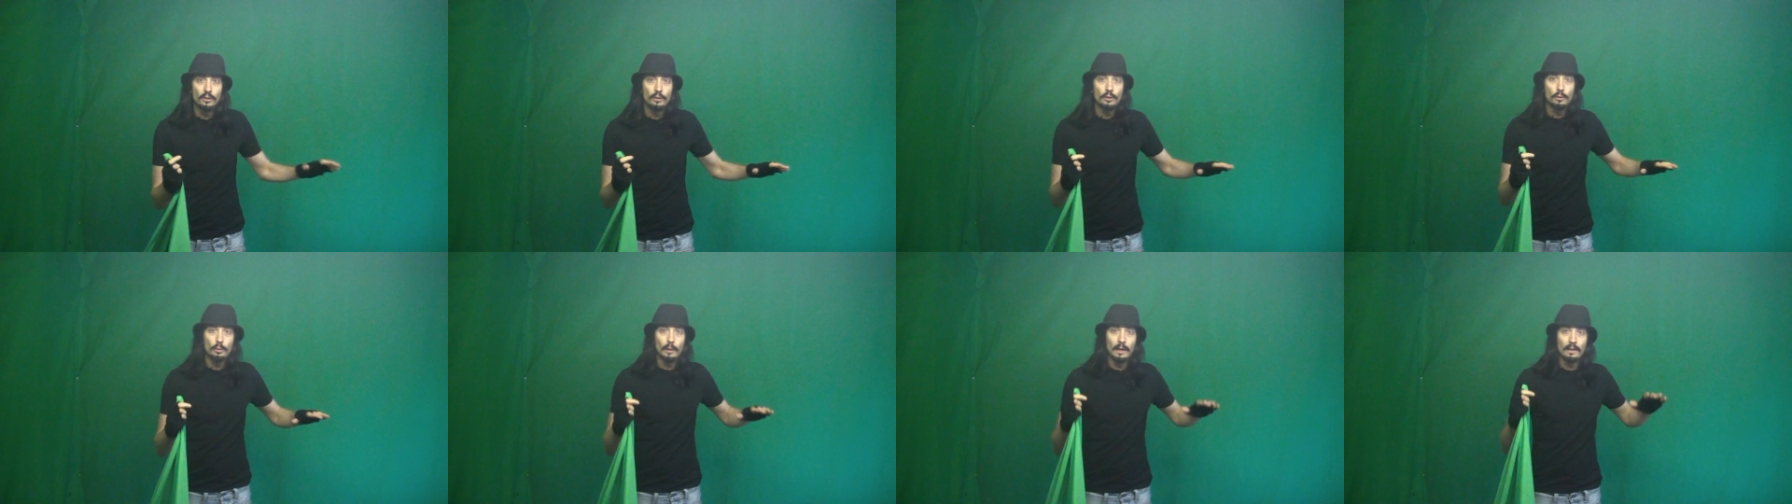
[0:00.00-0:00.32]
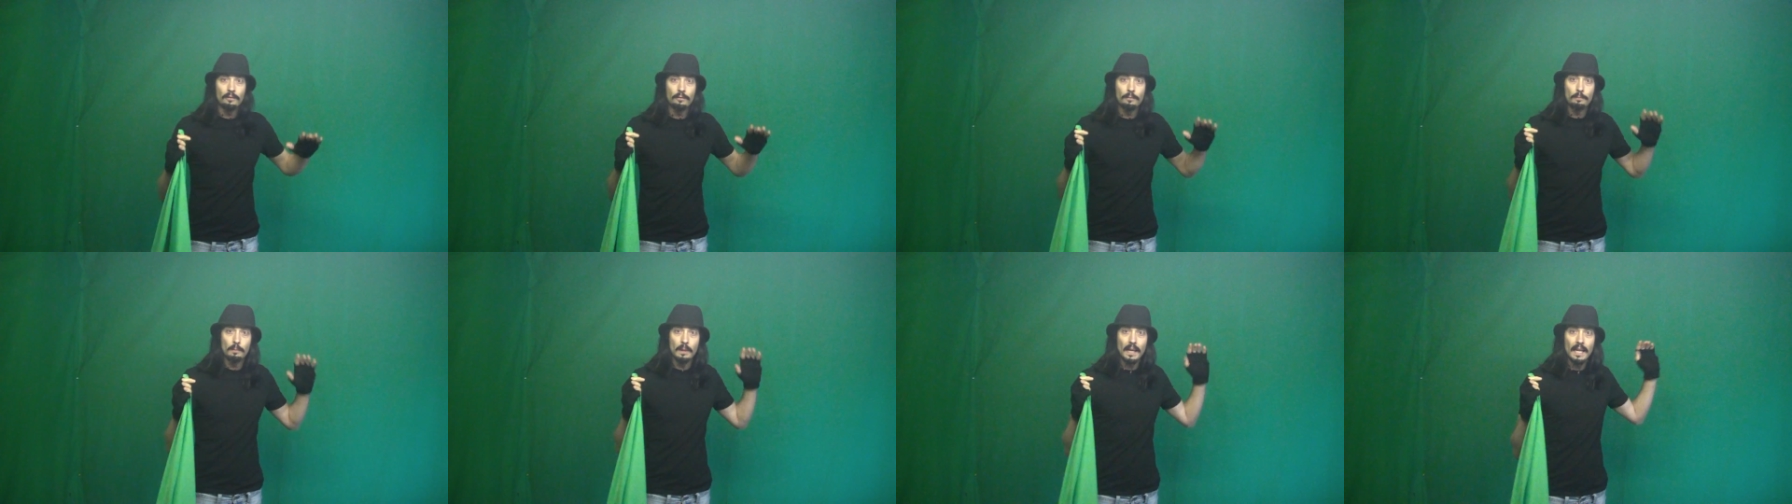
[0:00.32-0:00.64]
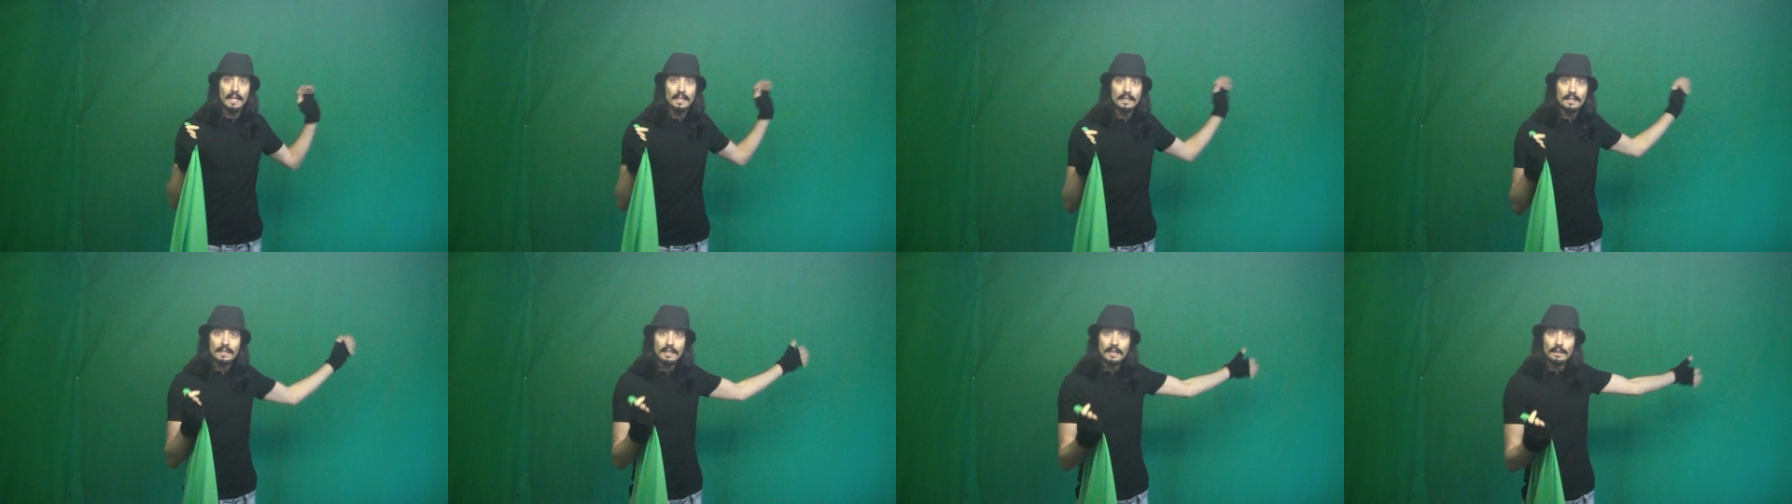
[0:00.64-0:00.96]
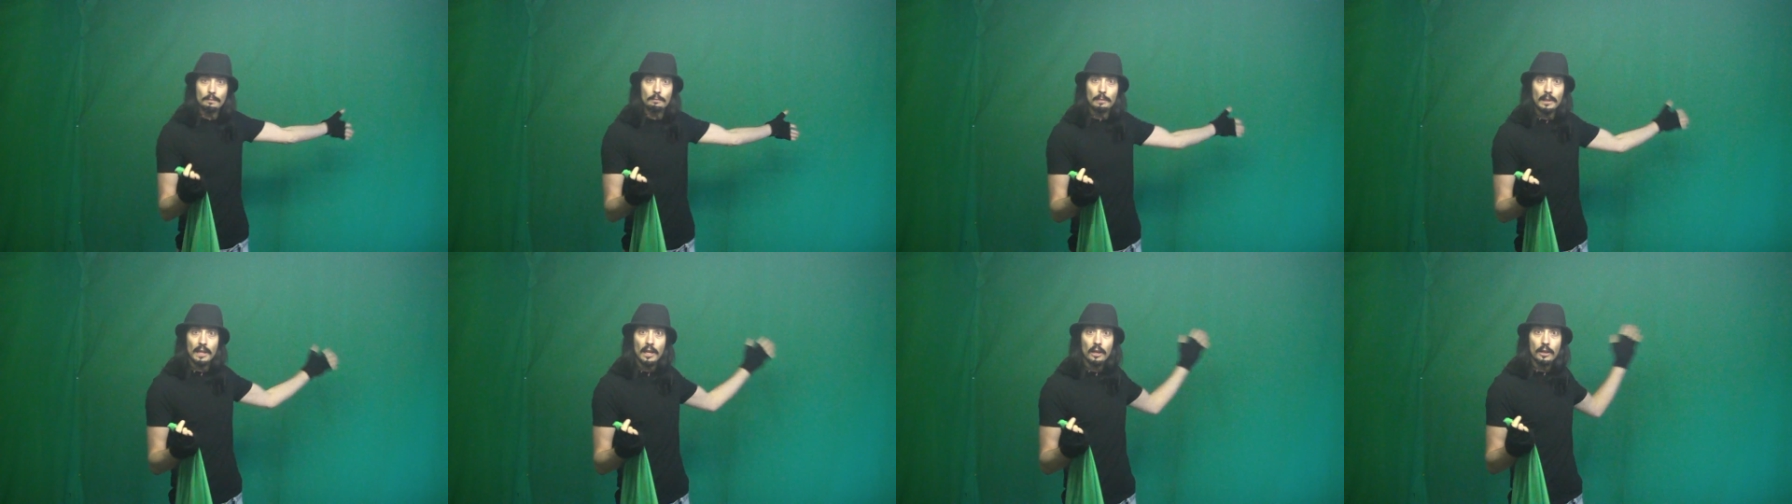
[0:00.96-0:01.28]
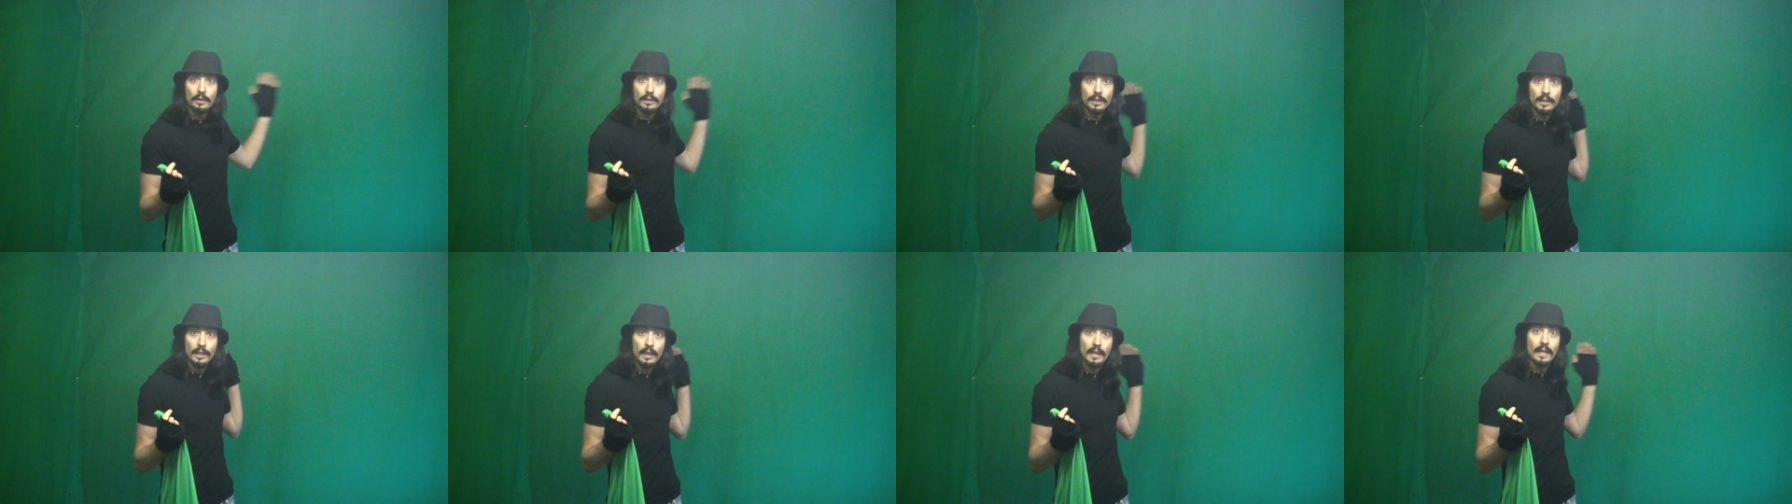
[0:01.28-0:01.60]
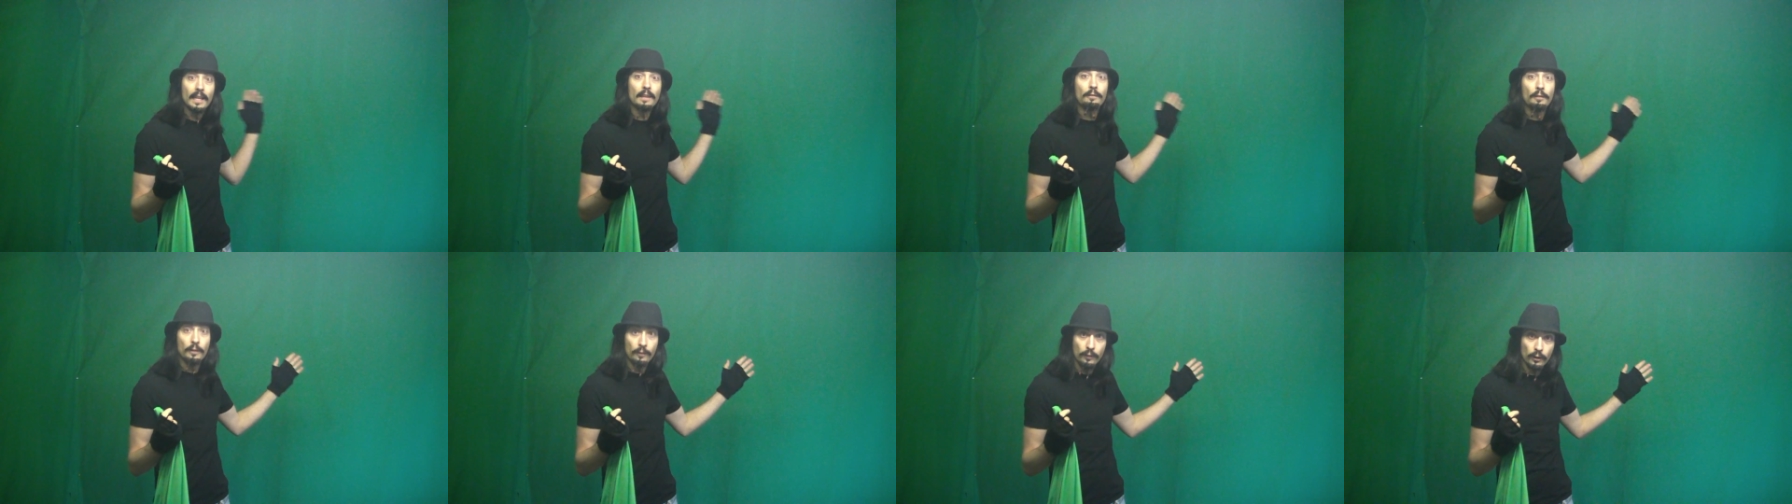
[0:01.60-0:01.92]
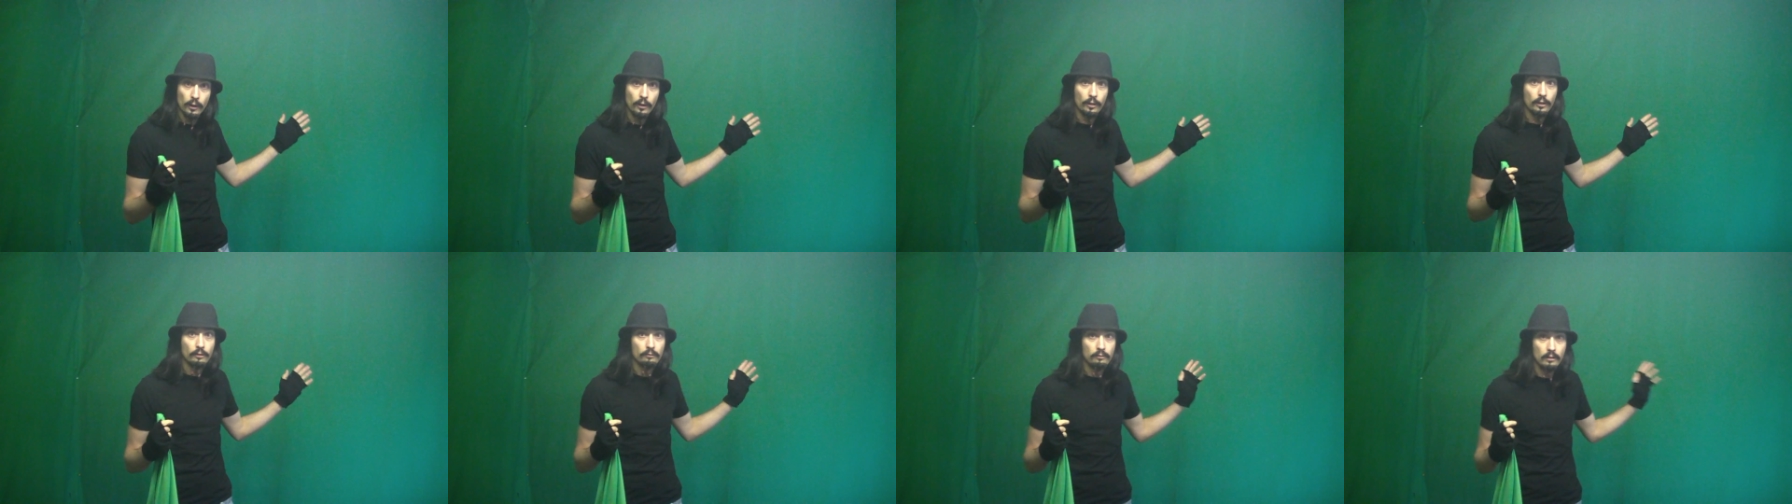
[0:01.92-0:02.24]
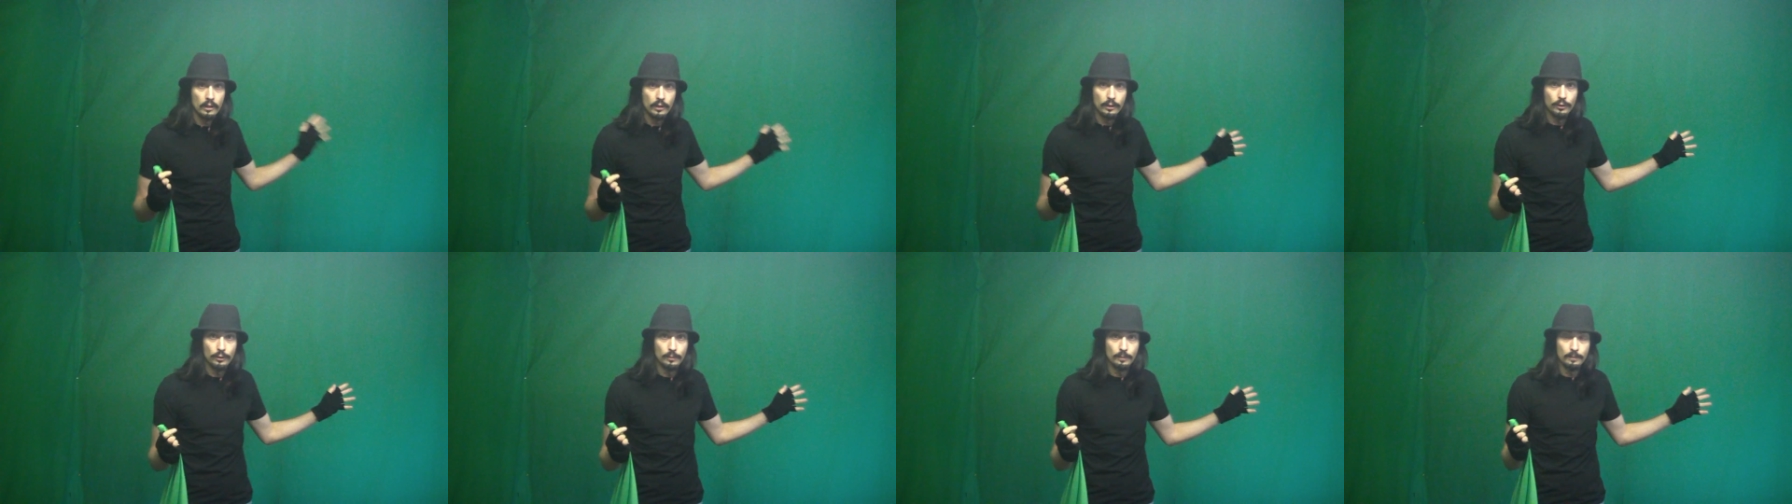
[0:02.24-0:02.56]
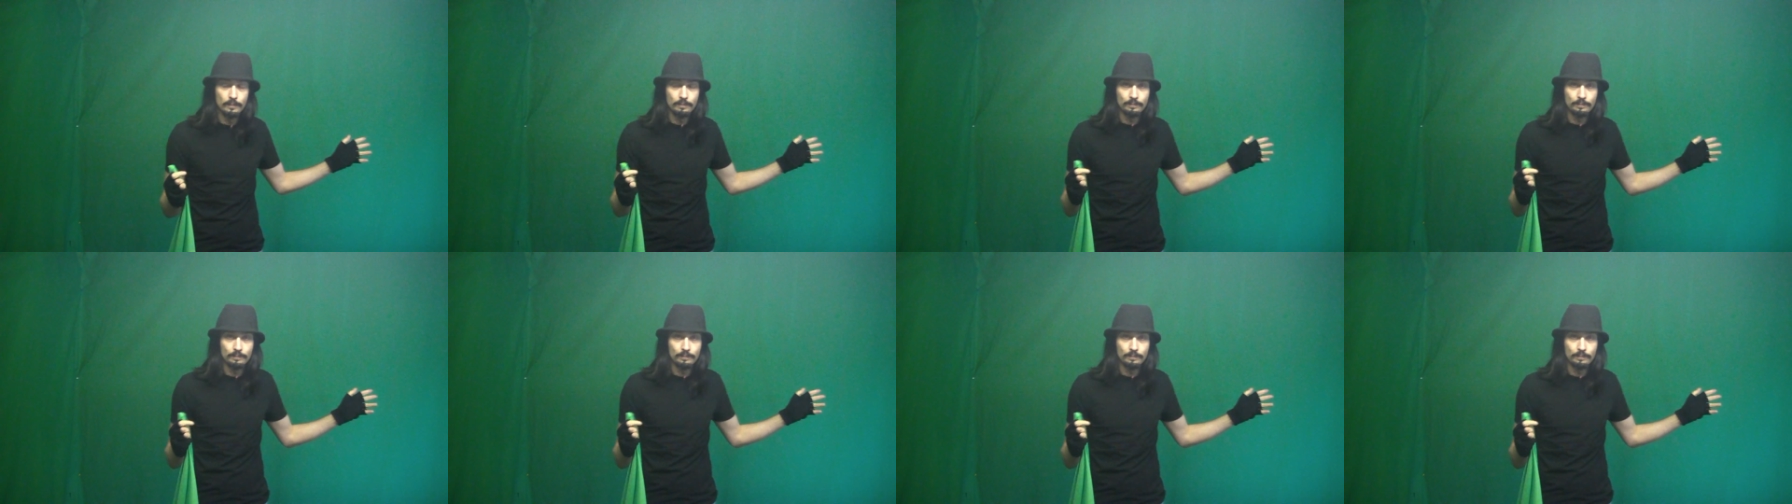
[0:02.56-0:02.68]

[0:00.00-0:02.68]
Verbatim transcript: good to have plenty behind you if you've got the room.